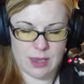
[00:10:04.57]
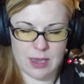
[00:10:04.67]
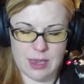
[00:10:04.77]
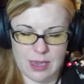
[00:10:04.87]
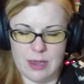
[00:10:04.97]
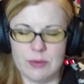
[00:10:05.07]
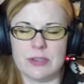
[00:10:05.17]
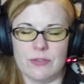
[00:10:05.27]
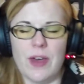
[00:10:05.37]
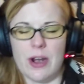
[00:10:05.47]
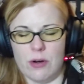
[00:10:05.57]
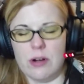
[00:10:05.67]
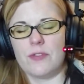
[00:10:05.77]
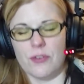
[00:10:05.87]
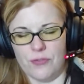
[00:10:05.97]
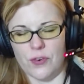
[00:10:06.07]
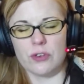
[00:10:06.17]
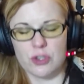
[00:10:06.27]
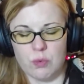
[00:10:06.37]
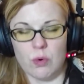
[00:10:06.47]
He was a veteran of the
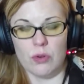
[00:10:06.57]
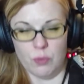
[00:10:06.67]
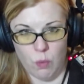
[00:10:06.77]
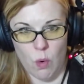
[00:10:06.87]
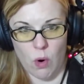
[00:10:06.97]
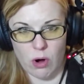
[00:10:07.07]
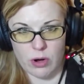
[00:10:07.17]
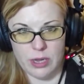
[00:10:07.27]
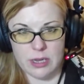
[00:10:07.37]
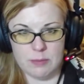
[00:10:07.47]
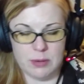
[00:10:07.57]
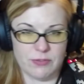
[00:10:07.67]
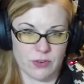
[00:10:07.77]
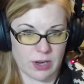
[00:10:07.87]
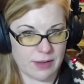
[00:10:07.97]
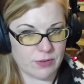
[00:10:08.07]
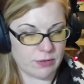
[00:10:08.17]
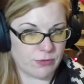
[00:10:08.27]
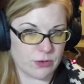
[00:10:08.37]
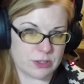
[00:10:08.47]
First World War. He can be
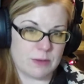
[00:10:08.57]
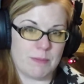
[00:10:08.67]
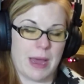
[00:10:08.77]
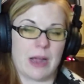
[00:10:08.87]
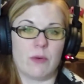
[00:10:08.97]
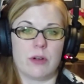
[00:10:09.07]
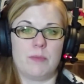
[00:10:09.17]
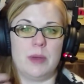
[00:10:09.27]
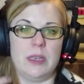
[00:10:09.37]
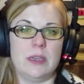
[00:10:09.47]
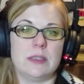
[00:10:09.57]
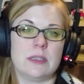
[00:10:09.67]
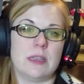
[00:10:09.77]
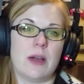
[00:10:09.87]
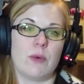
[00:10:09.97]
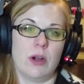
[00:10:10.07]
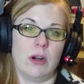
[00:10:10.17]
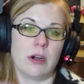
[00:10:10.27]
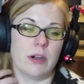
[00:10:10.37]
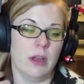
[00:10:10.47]
forgiven for some backward opinions in that
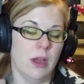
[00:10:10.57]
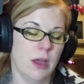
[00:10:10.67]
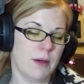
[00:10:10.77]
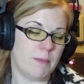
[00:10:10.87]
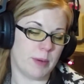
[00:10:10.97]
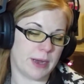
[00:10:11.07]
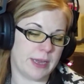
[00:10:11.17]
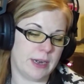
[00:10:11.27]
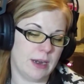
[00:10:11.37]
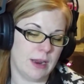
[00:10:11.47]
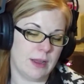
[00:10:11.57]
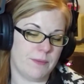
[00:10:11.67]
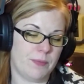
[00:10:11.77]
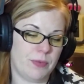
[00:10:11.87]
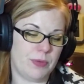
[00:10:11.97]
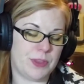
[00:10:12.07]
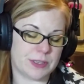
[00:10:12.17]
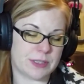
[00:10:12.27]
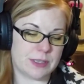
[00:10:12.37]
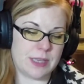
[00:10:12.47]
regard. But
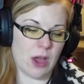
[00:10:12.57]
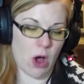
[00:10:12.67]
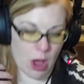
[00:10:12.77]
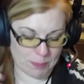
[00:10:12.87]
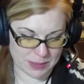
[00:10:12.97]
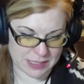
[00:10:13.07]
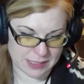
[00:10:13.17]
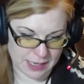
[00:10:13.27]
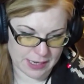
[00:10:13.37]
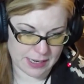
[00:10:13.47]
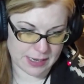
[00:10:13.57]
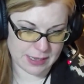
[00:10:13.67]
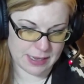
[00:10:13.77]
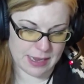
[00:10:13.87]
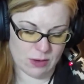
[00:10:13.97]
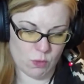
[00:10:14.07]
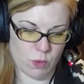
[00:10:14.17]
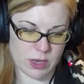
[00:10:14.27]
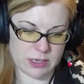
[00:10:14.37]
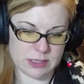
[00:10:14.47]
this is the opposite. It
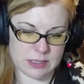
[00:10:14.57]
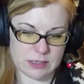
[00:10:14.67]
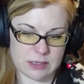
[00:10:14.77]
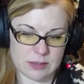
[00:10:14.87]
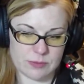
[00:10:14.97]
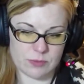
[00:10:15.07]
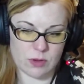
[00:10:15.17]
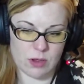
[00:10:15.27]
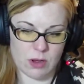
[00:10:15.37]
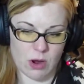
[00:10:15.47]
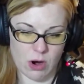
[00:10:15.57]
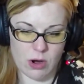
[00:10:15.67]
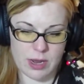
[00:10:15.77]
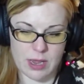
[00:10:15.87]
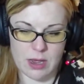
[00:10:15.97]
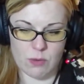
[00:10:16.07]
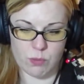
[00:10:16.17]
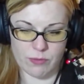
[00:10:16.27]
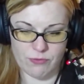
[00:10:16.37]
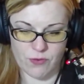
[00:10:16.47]
was Arya
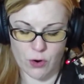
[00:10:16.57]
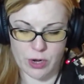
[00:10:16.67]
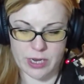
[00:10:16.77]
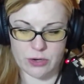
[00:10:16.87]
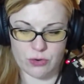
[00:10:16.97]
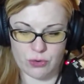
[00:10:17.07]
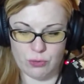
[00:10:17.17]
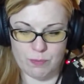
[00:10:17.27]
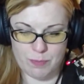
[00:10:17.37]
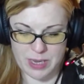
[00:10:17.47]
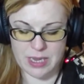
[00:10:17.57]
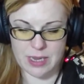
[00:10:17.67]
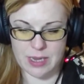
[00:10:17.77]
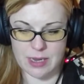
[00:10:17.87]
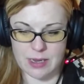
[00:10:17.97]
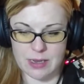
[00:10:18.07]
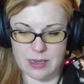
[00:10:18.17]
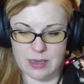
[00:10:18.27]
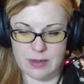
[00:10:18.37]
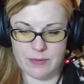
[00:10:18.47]
reverted to being
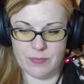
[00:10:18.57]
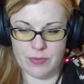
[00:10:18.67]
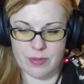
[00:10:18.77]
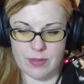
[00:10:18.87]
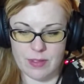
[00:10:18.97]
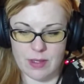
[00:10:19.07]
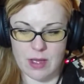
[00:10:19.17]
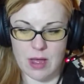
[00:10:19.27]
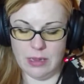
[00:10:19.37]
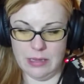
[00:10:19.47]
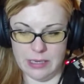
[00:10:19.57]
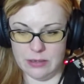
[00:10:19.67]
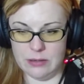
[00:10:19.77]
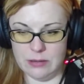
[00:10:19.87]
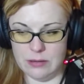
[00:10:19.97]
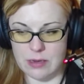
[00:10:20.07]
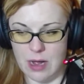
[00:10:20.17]
a little